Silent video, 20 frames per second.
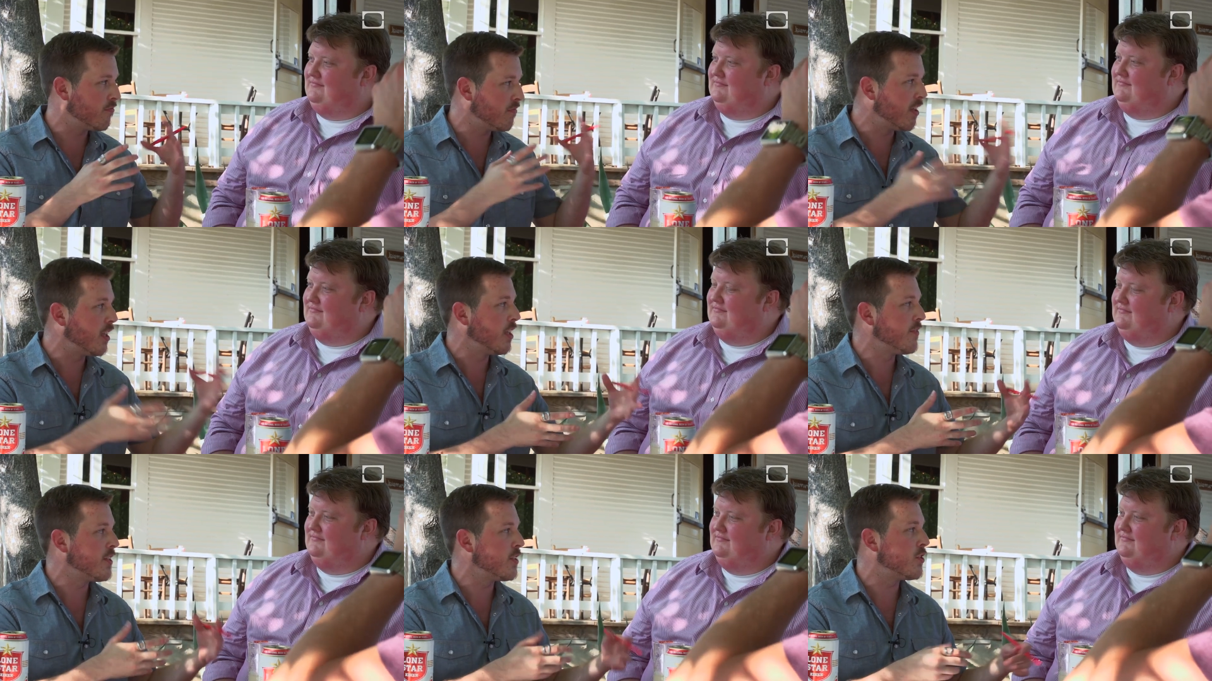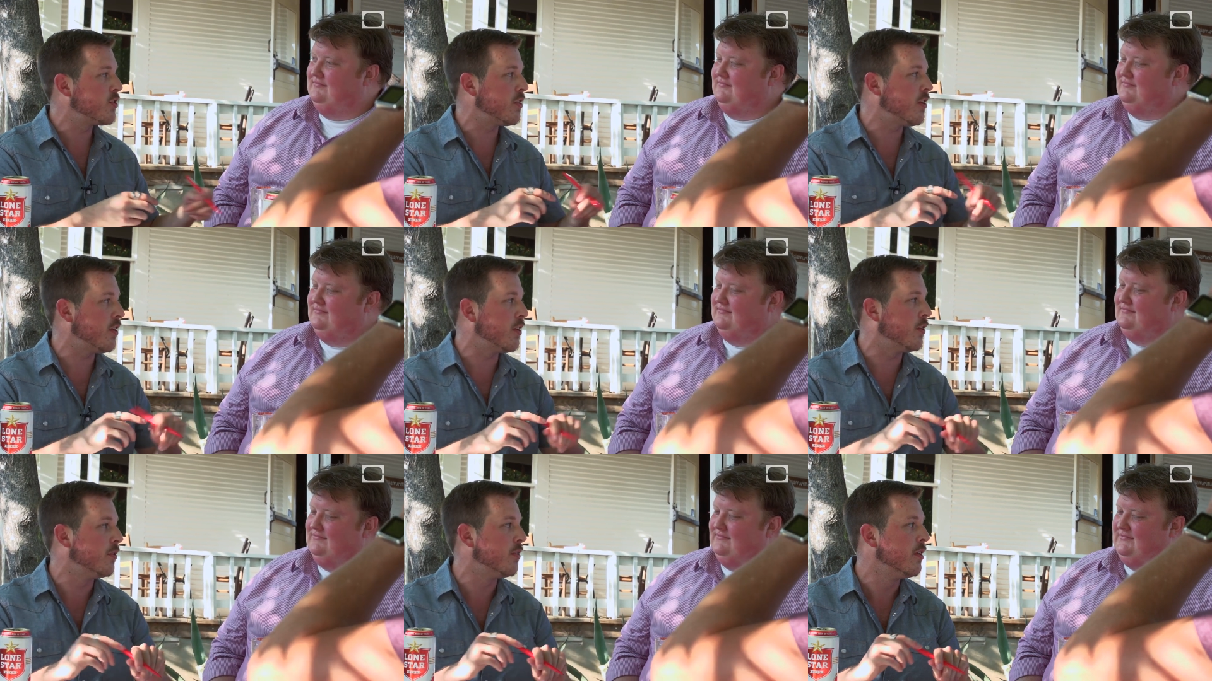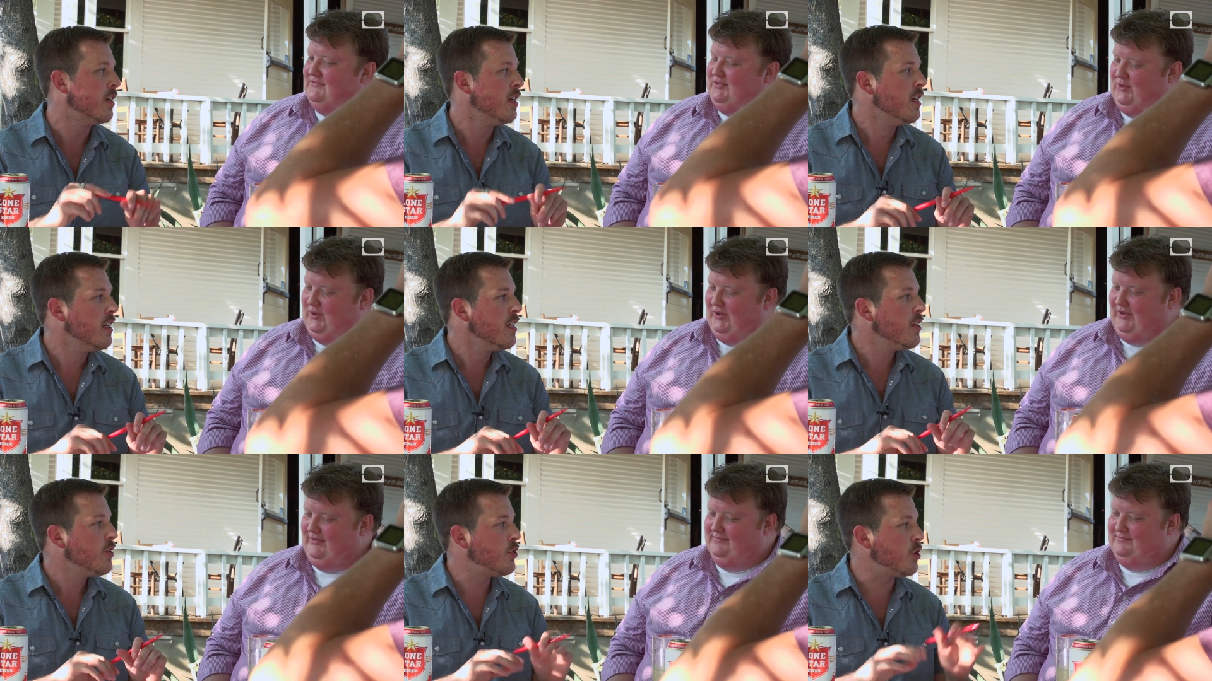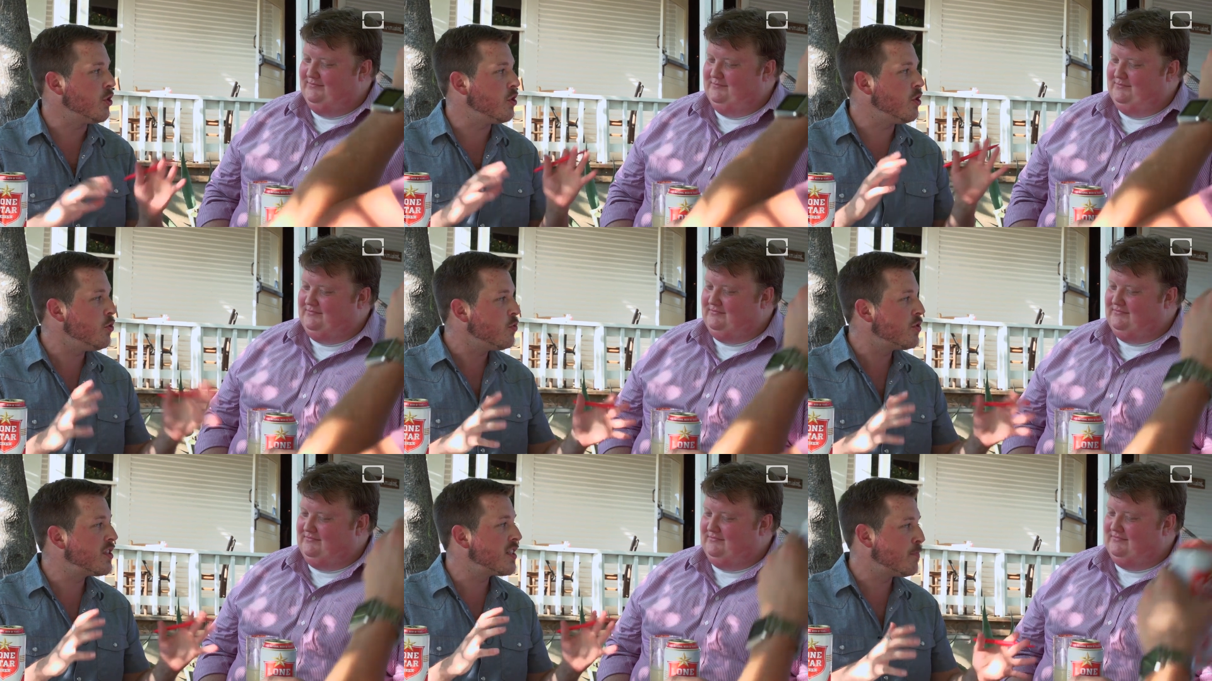Speaker 1: relevant to you. Sure. Do
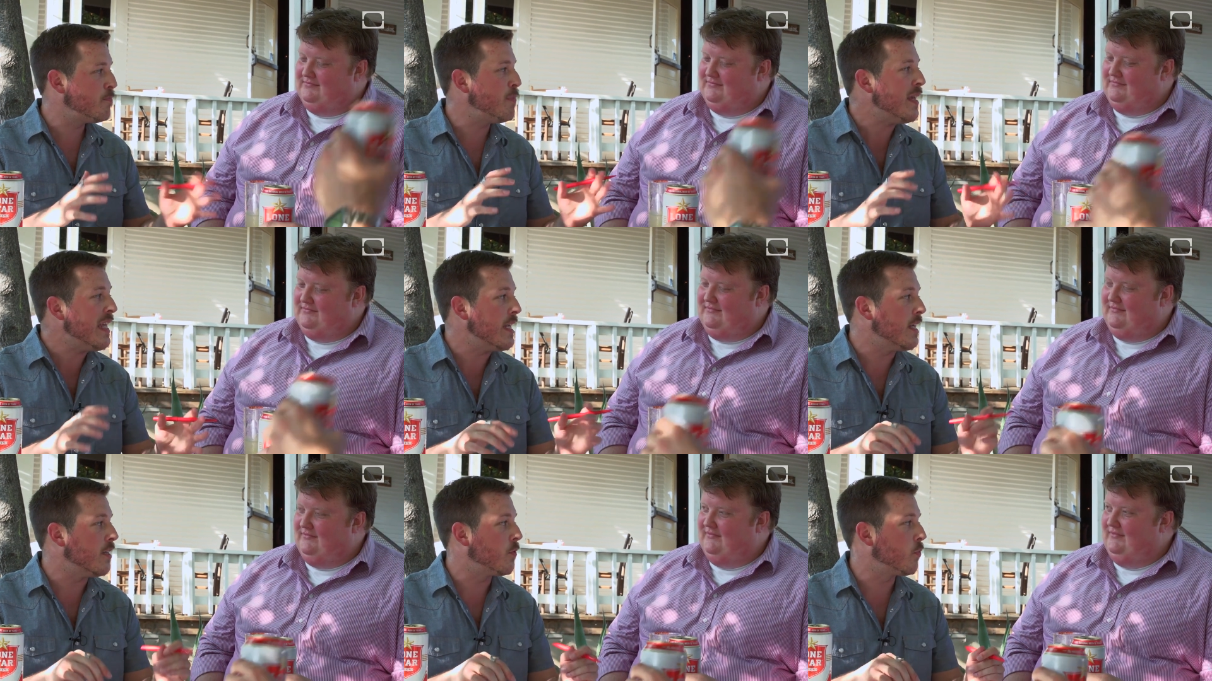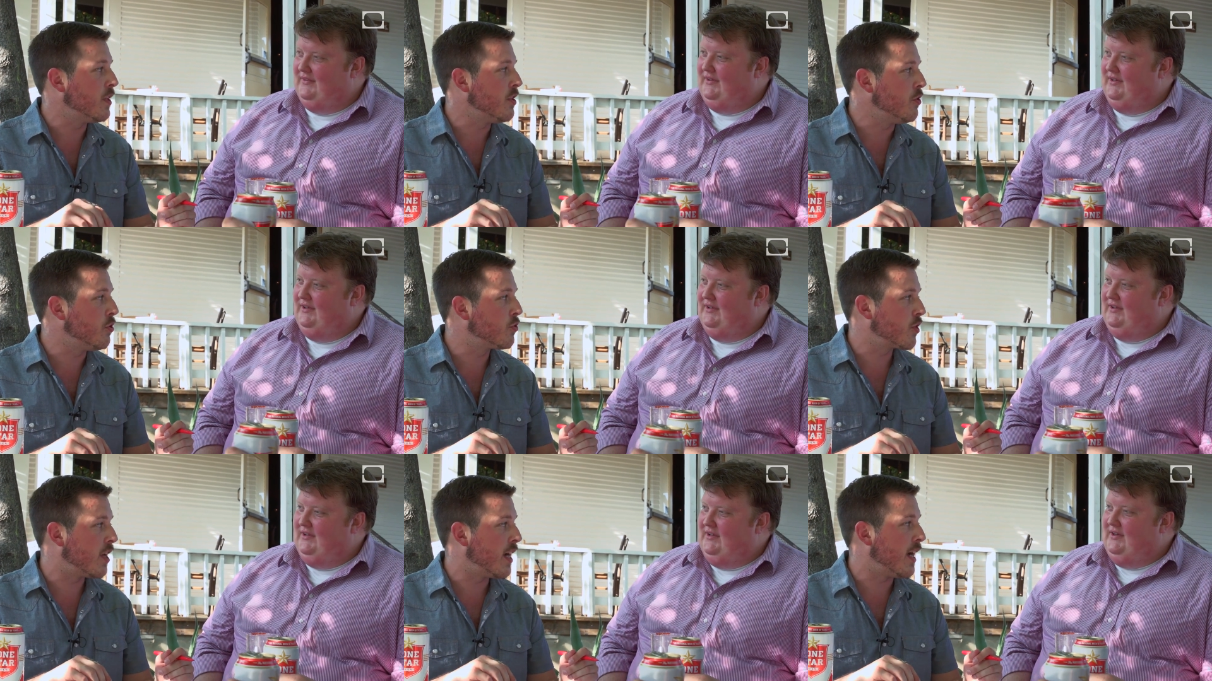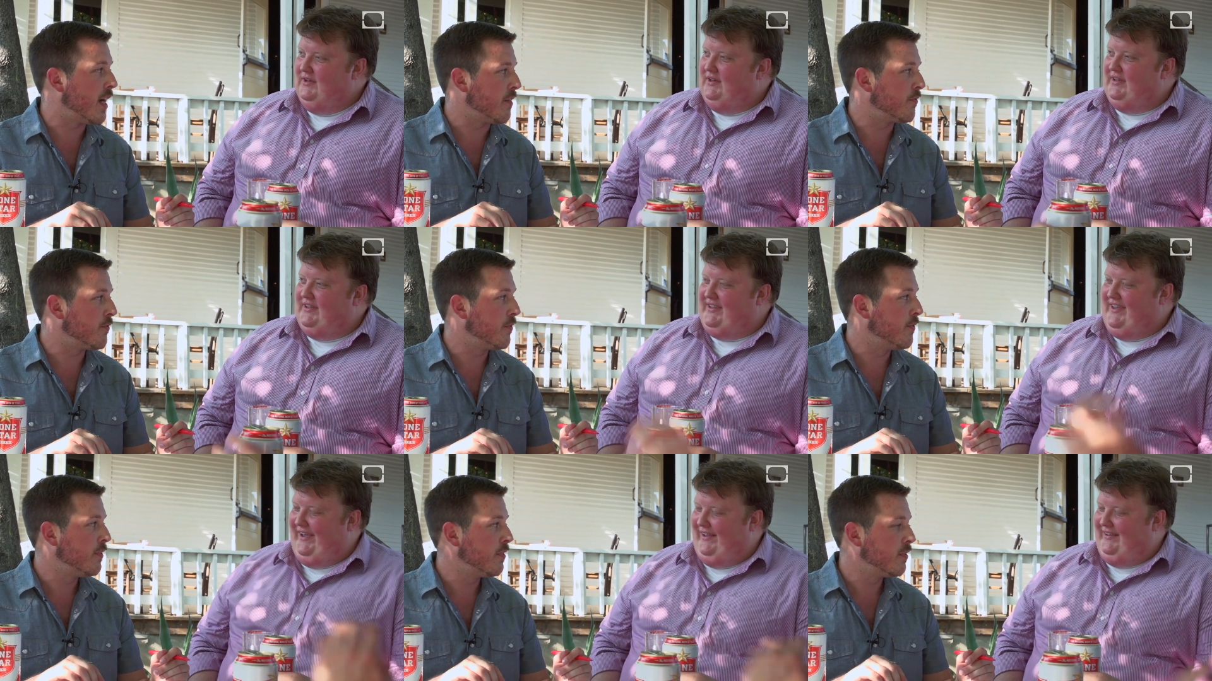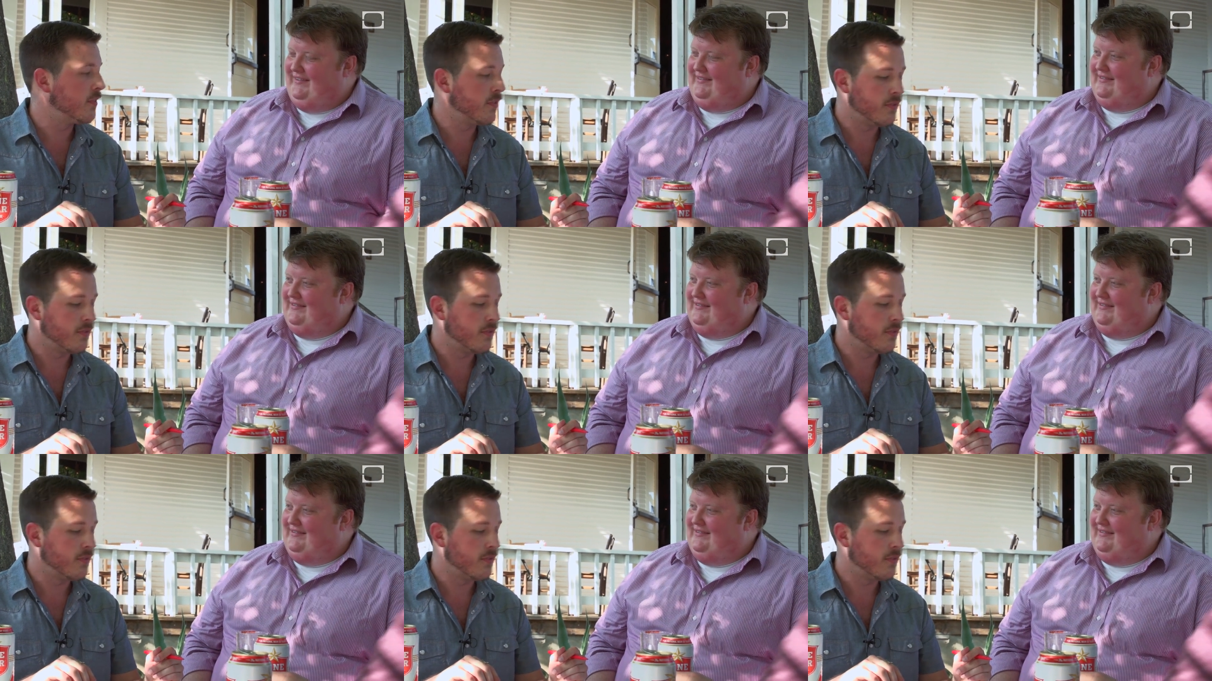you speed when you drive? Yes.